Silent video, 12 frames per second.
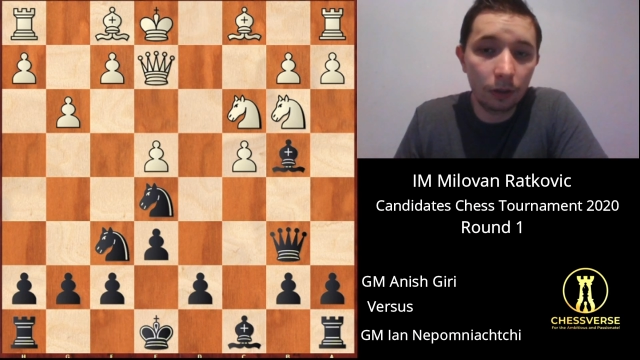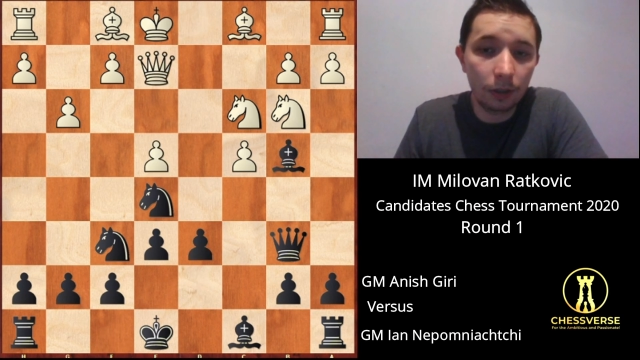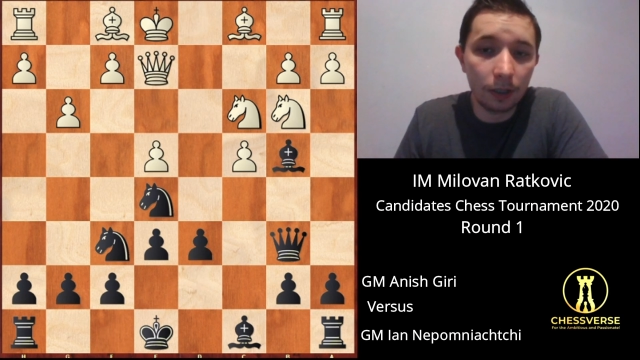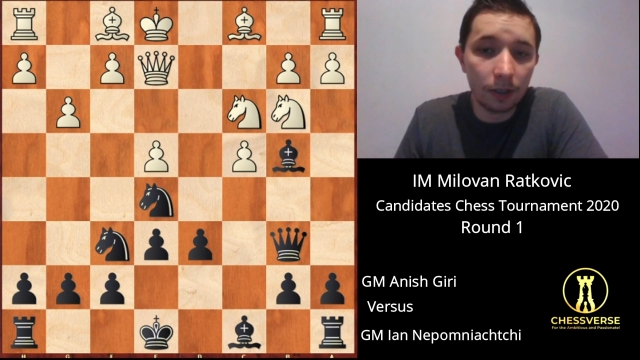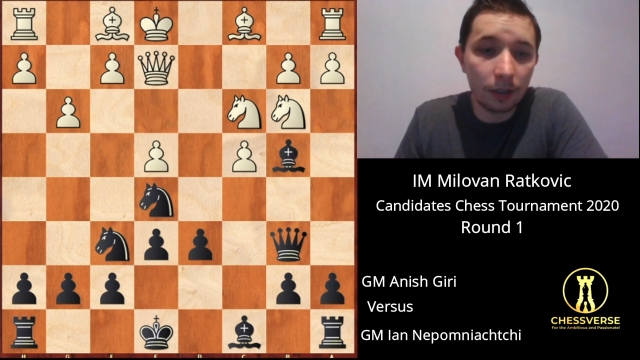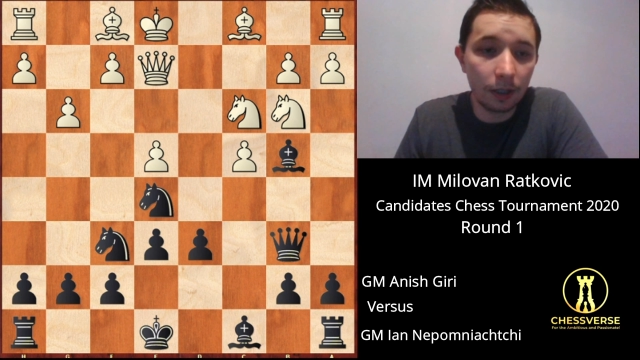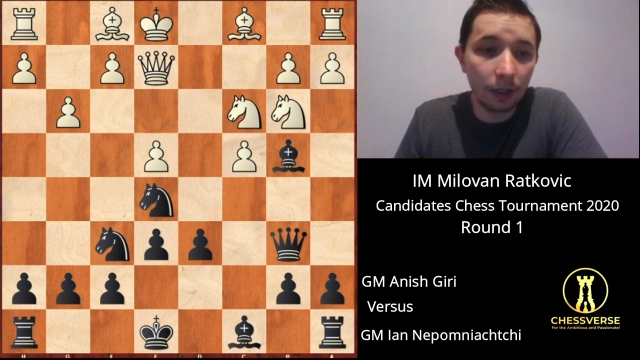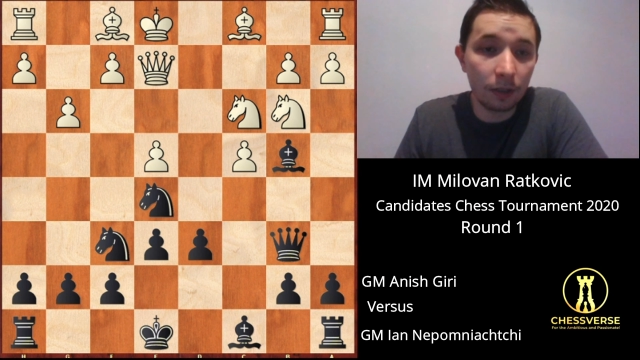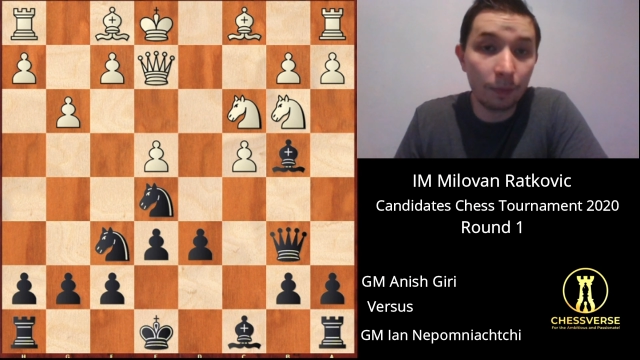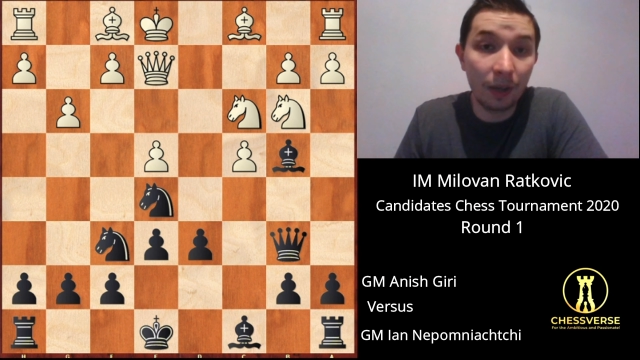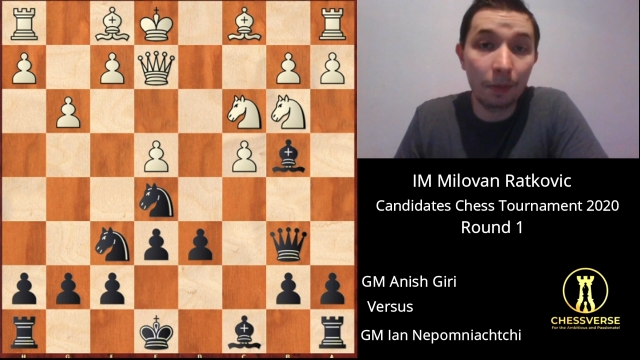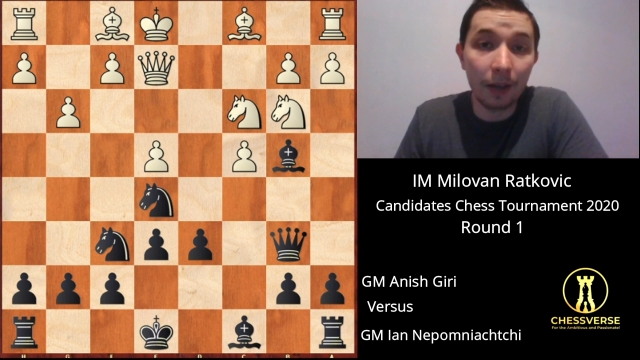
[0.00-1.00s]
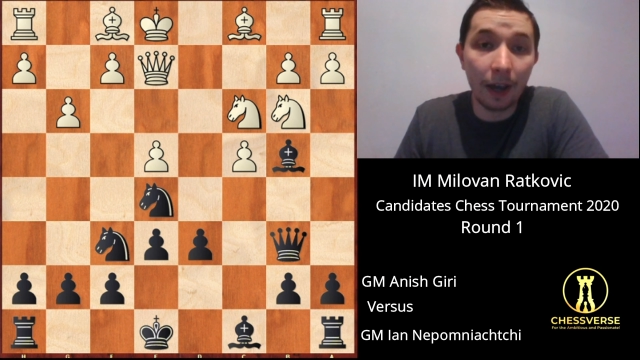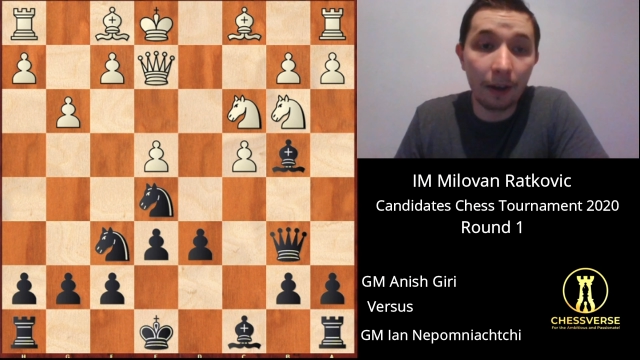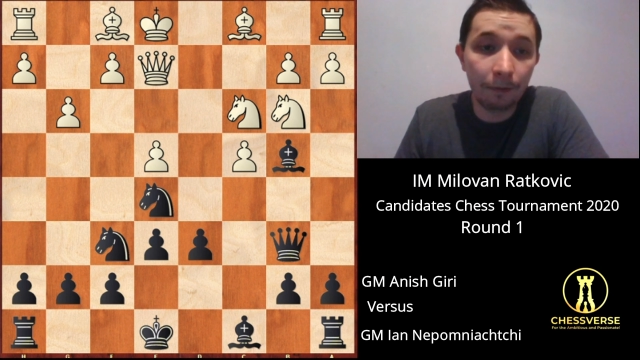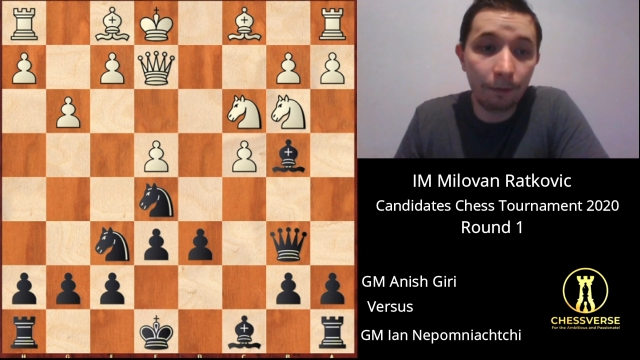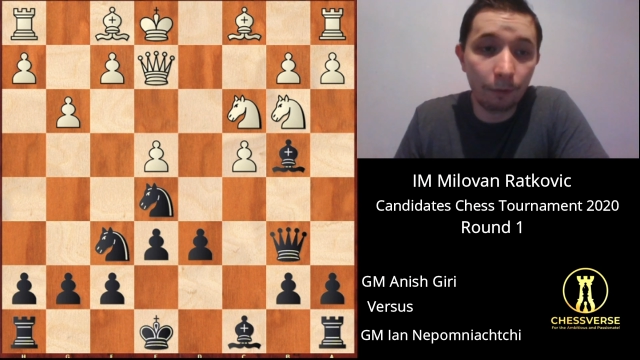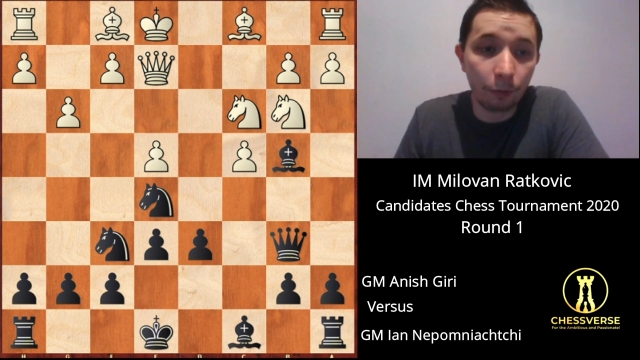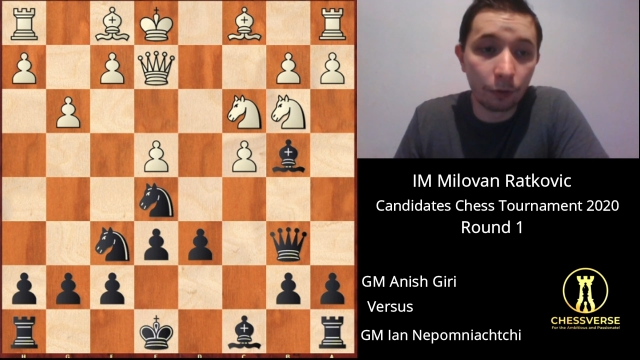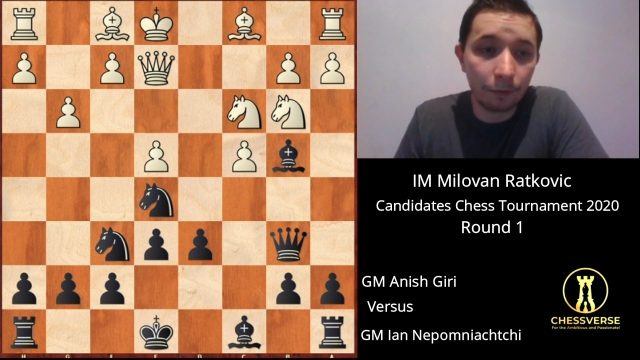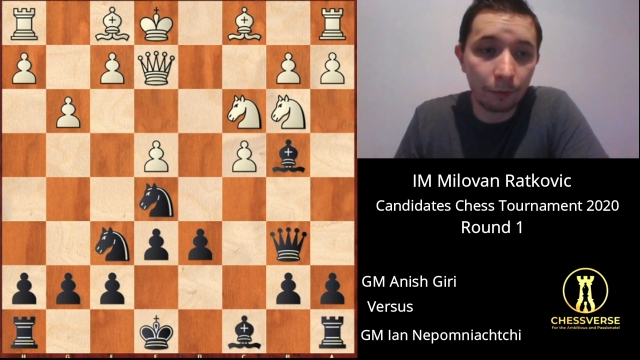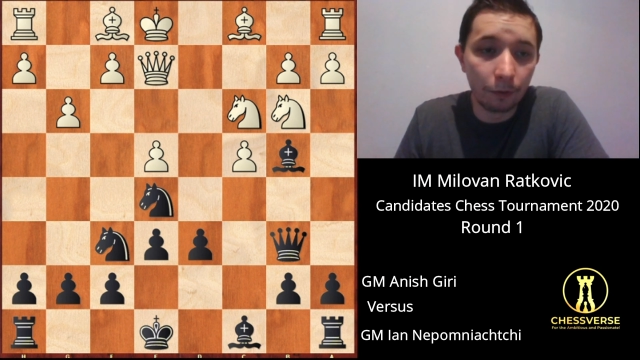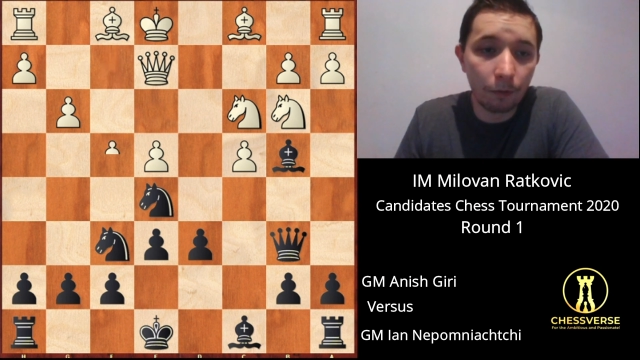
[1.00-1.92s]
d6, maybe f4 for